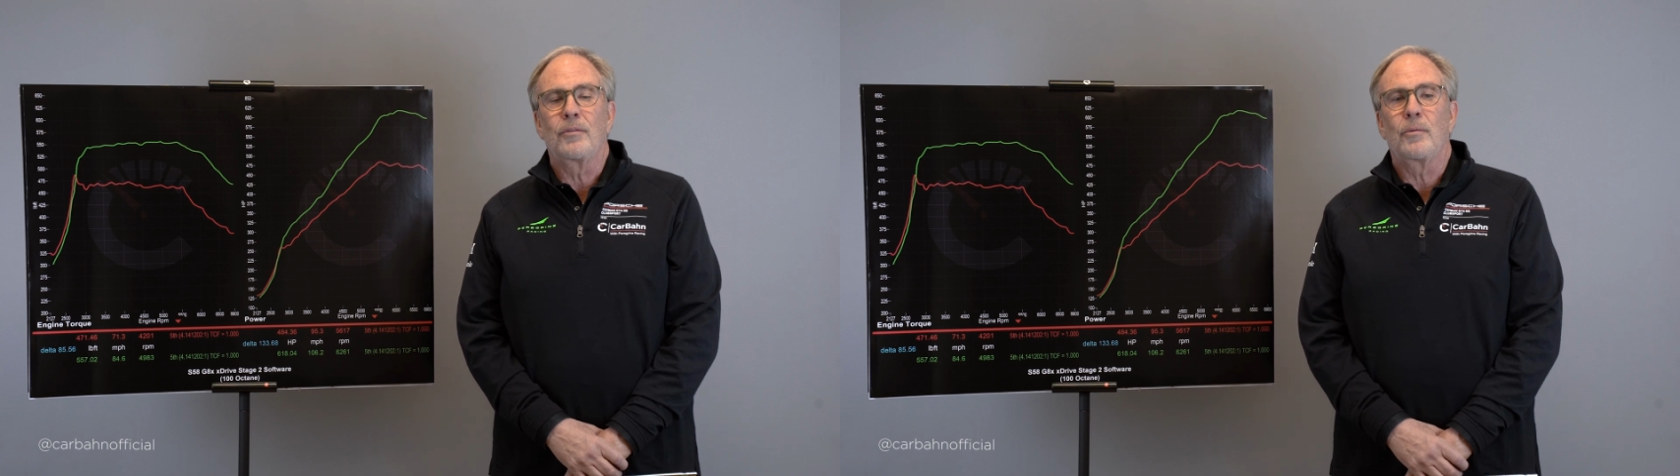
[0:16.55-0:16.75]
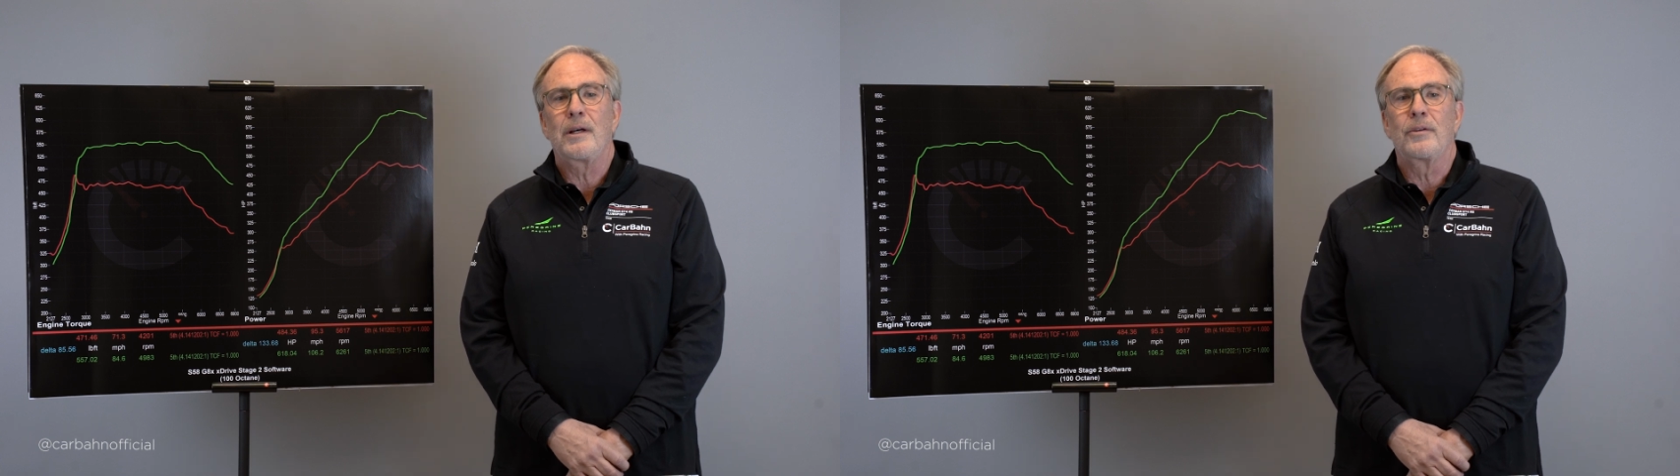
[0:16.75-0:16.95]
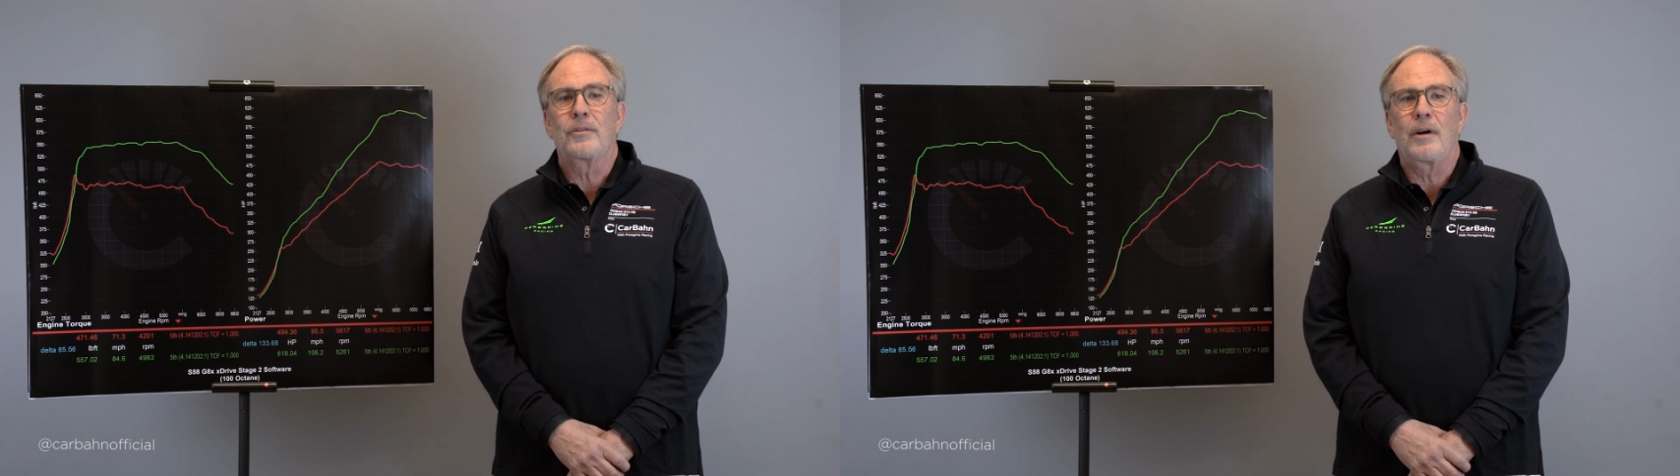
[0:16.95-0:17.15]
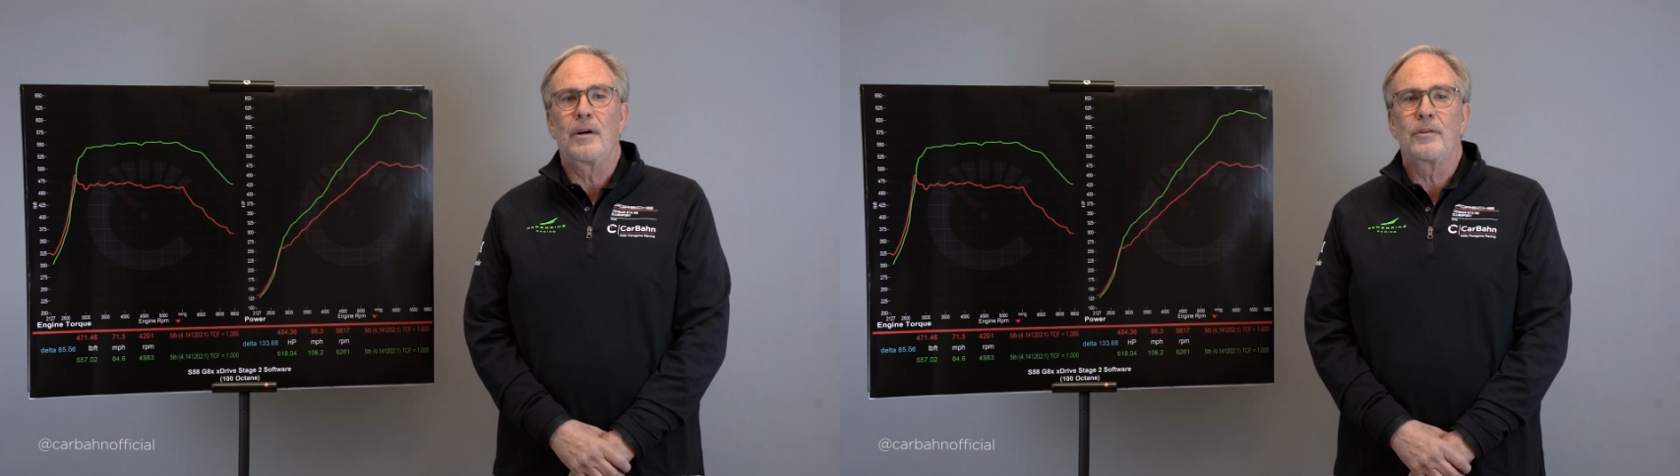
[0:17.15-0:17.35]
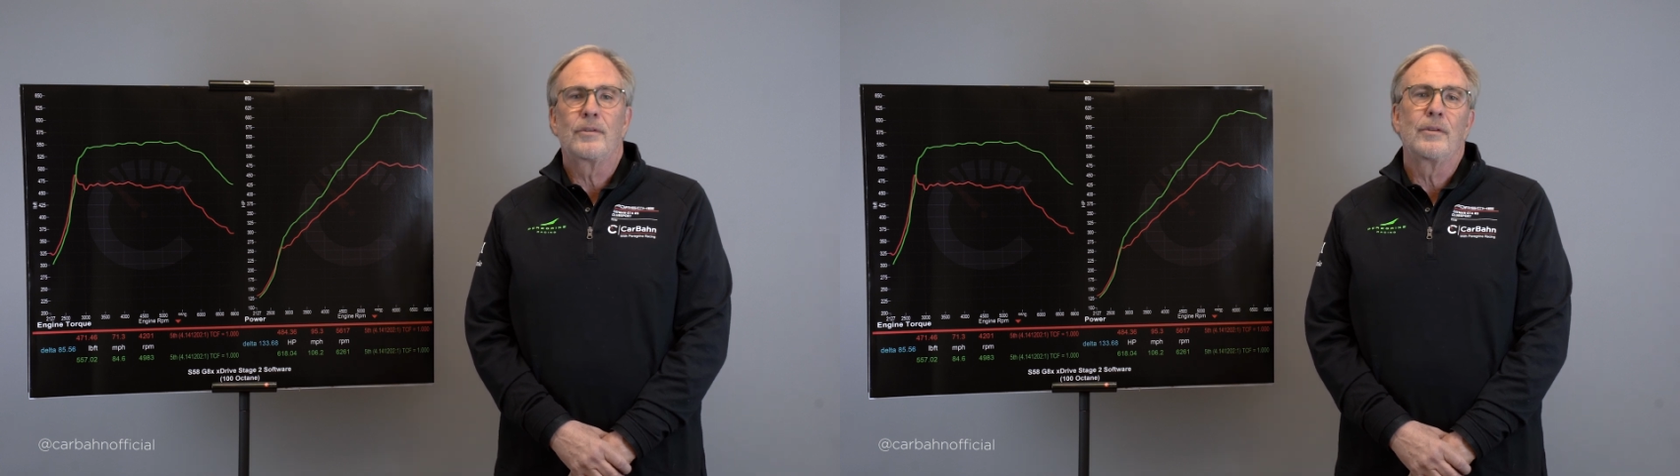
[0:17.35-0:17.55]
as well as
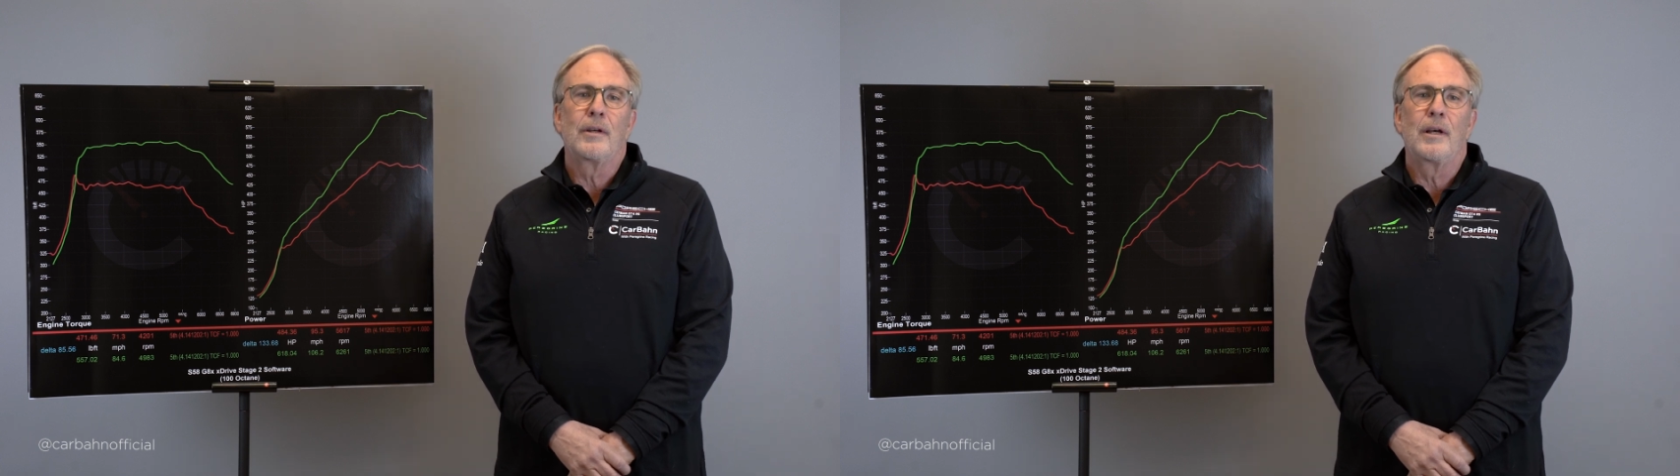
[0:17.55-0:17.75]
cars.